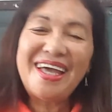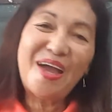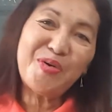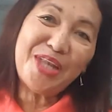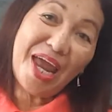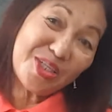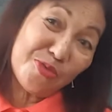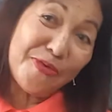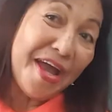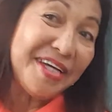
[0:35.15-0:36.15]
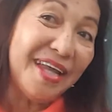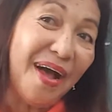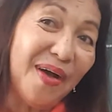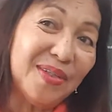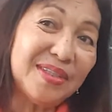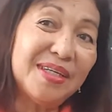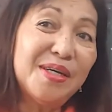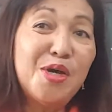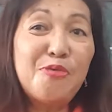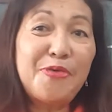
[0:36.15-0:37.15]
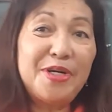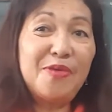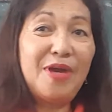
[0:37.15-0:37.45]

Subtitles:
I would like to find out for the